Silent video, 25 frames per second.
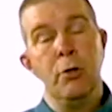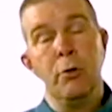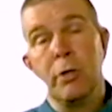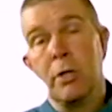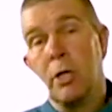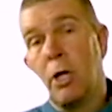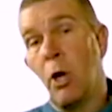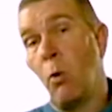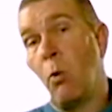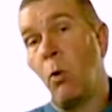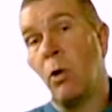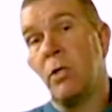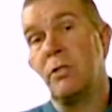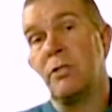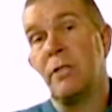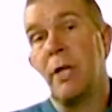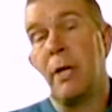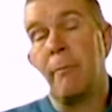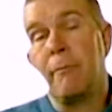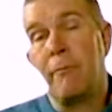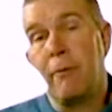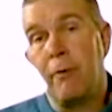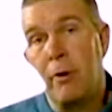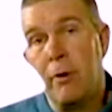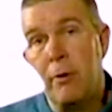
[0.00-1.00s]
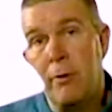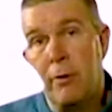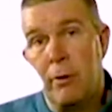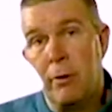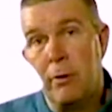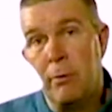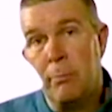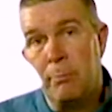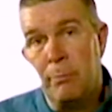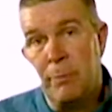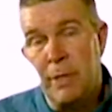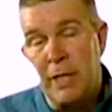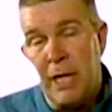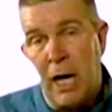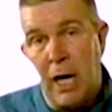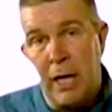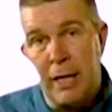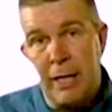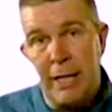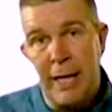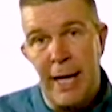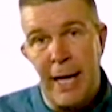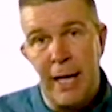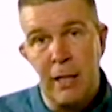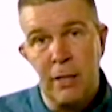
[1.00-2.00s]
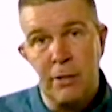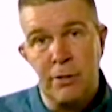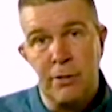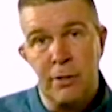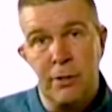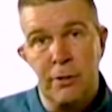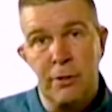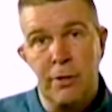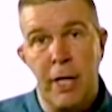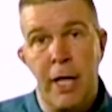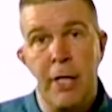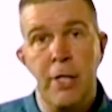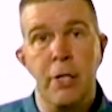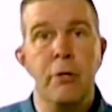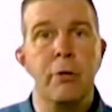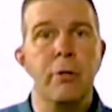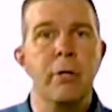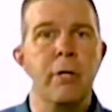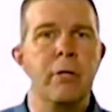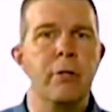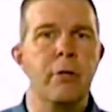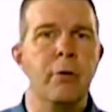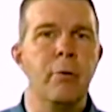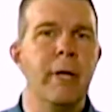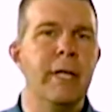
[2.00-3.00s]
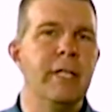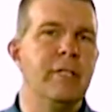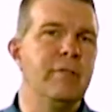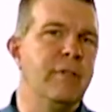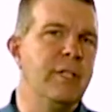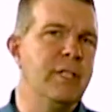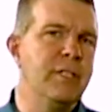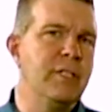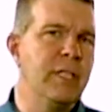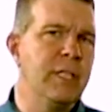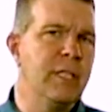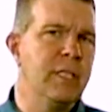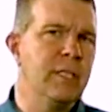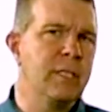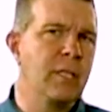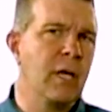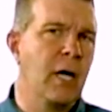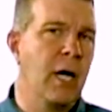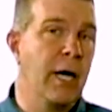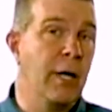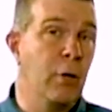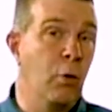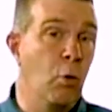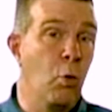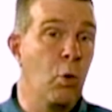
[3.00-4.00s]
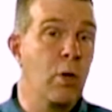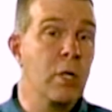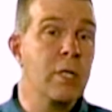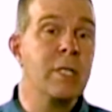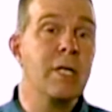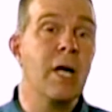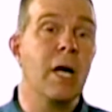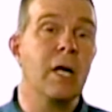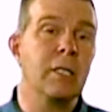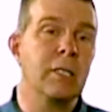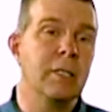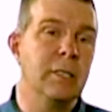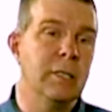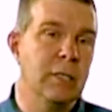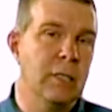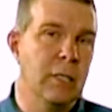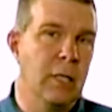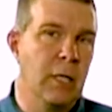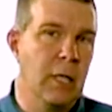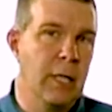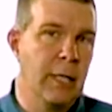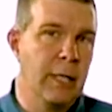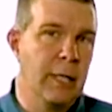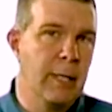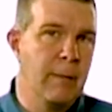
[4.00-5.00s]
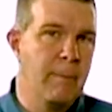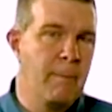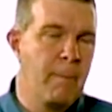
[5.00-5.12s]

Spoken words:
can go one step further beyond analysis and you can do HVAC design or duct design.